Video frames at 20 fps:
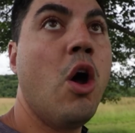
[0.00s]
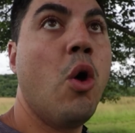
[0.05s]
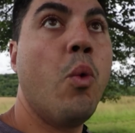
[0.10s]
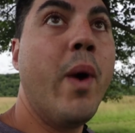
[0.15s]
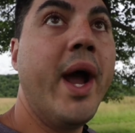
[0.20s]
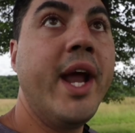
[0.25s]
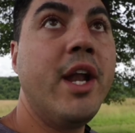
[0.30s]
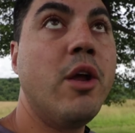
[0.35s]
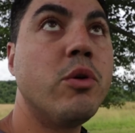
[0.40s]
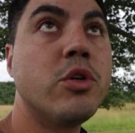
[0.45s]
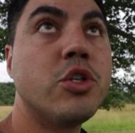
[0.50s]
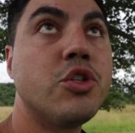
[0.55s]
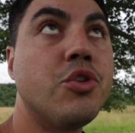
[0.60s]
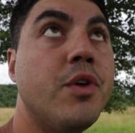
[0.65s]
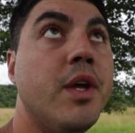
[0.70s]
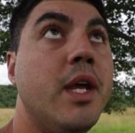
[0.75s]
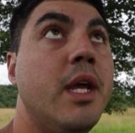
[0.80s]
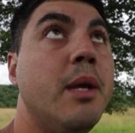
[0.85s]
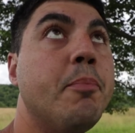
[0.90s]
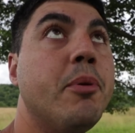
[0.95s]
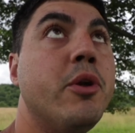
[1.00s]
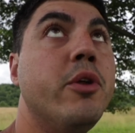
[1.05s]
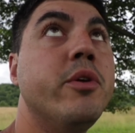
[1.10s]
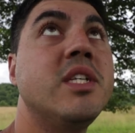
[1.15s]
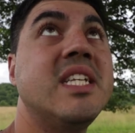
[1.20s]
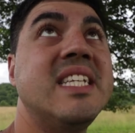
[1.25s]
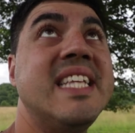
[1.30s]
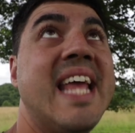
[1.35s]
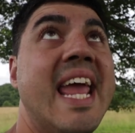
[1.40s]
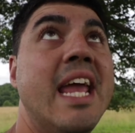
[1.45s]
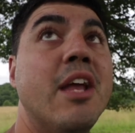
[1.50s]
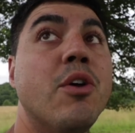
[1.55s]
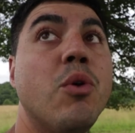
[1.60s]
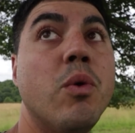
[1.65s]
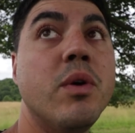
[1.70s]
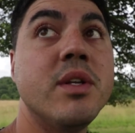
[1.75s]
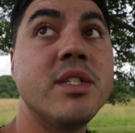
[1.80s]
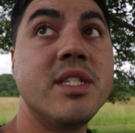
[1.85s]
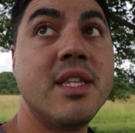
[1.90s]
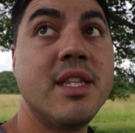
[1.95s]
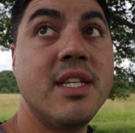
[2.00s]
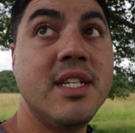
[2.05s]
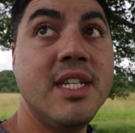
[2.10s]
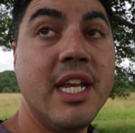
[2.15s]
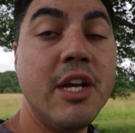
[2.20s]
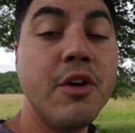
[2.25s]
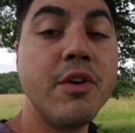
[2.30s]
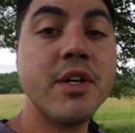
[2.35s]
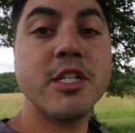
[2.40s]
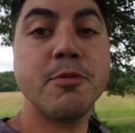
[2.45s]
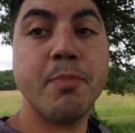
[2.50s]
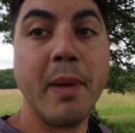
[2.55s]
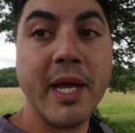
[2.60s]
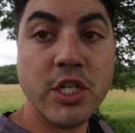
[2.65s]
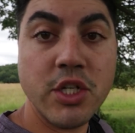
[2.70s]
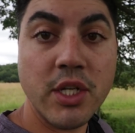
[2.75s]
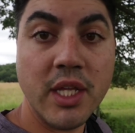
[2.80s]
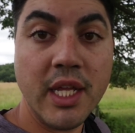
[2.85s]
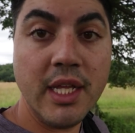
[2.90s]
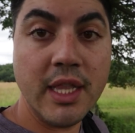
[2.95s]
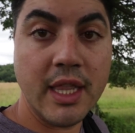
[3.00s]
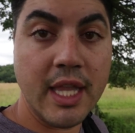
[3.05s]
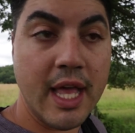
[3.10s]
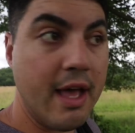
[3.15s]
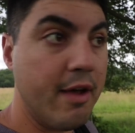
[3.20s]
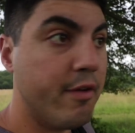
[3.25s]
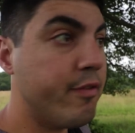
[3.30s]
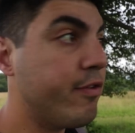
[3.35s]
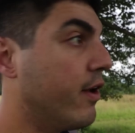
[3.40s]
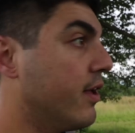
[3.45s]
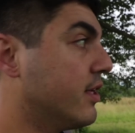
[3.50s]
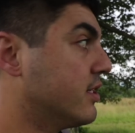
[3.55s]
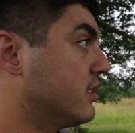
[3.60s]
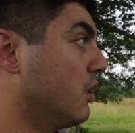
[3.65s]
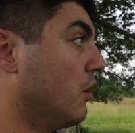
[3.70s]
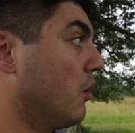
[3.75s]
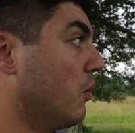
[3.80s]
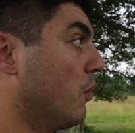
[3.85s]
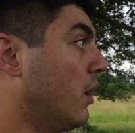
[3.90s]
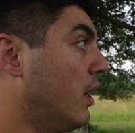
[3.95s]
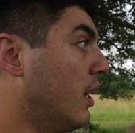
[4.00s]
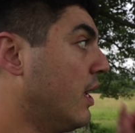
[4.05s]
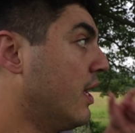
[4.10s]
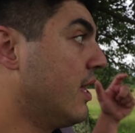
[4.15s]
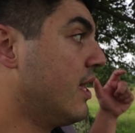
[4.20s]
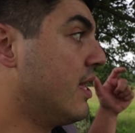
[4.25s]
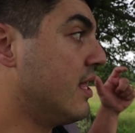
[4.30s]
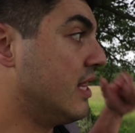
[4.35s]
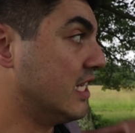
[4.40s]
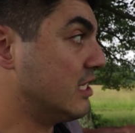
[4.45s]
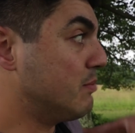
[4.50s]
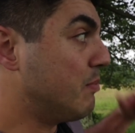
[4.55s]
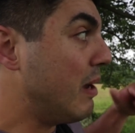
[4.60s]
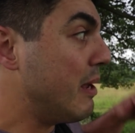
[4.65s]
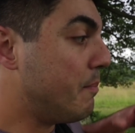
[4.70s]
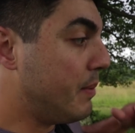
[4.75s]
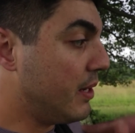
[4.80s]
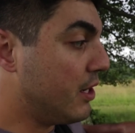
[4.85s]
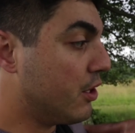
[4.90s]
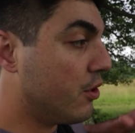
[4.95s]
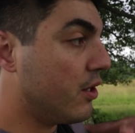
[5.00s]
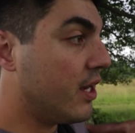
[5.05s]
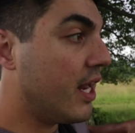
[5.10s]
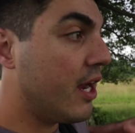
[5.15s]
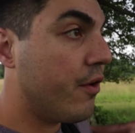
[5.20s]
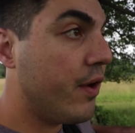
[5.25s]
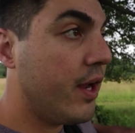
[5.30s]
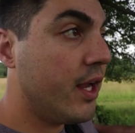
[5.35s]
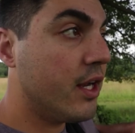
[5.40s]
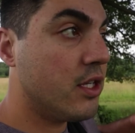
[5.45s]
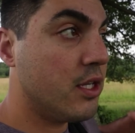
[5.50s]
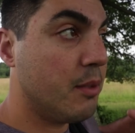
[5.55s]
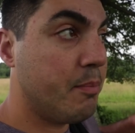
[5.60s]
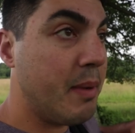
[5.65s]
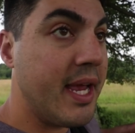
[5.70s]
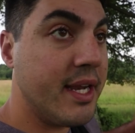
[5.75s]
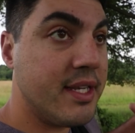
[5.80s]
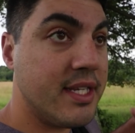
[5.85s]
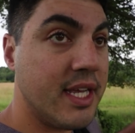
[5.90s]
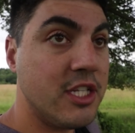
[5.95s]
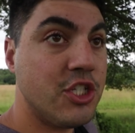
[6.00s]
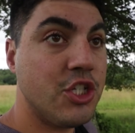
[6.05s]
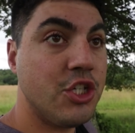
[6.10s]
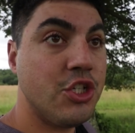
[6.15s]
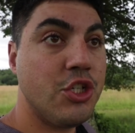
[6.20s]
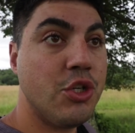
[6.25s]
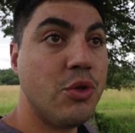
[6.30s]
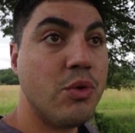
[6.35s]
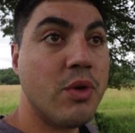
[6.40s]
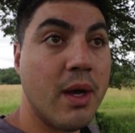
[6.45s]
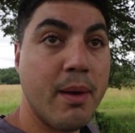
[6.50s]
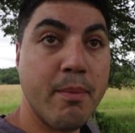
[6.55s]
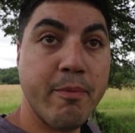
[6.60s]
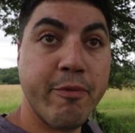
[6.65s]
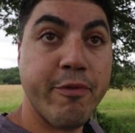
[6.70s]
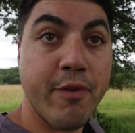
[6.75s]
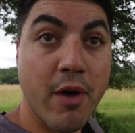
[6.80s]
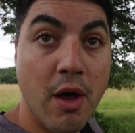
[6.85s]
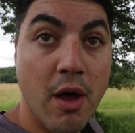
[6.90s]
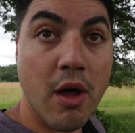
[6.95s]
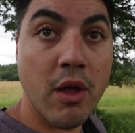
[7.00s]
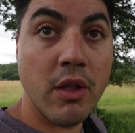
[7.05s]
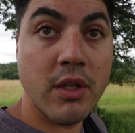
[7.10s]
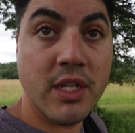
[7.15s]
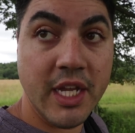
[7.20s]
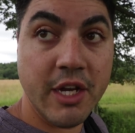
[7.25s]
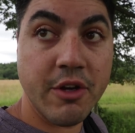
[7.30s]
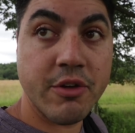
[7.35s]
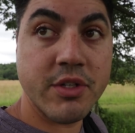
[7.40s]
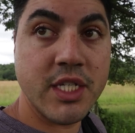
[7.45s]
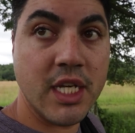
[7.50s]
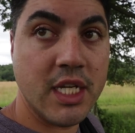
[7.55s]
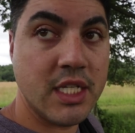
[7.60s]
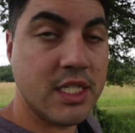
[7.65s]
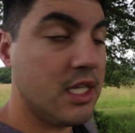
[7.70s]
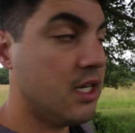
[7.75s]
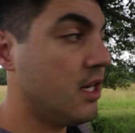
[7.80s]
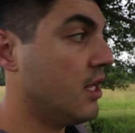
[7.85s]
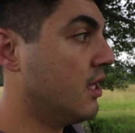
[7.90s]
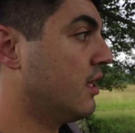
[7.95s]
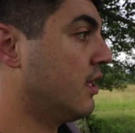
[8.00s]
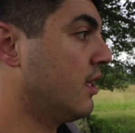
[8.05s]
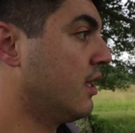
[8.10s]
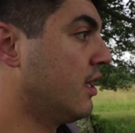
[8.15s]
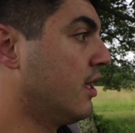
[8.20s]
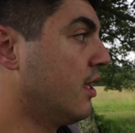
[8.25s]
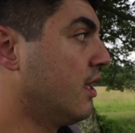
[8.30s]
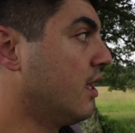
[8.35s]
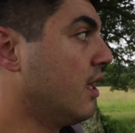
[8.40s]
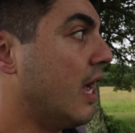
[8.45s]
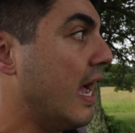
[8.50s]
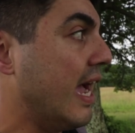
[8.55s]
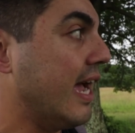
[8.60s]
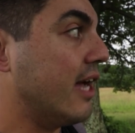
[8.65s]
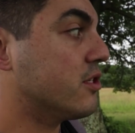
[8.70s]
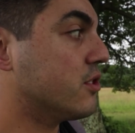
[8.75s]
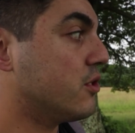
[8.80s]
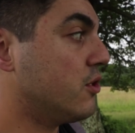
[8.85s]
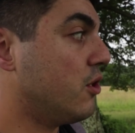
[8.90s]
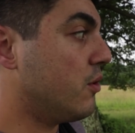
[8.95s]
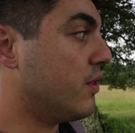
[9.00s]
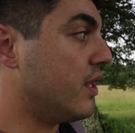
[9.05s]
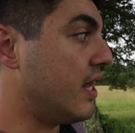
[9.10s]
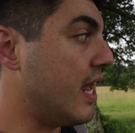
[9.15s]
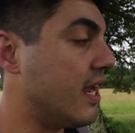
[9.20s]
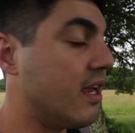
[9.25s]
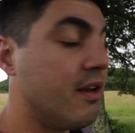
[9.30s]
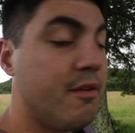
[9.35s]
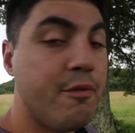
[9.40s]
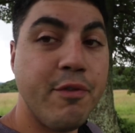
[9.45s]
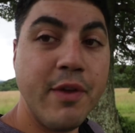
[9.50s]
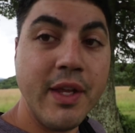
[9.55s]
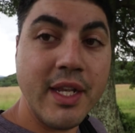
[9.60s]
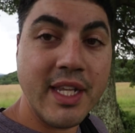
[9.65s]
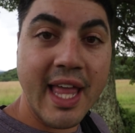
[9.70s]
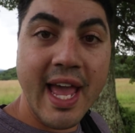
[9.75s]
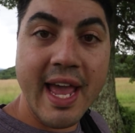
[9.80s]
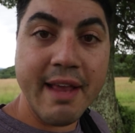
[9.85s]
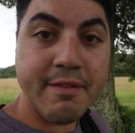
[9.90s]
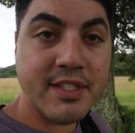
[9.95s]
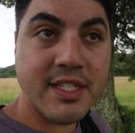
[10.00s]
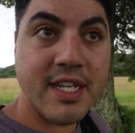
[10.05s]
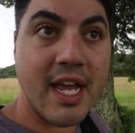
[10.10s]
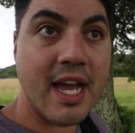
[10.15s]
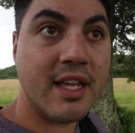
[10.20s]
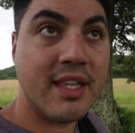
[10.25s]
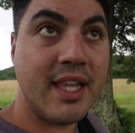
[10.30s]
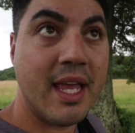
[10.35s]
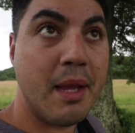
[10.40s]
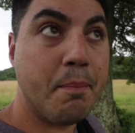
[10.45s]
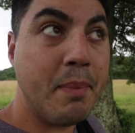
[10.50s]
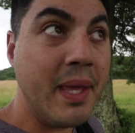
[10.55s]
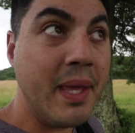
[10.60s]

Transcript: white oak tree produces acorns that the deer especially love, so this might be a good area to pay attention to come fall, deer season. I also know that I can feed livestock like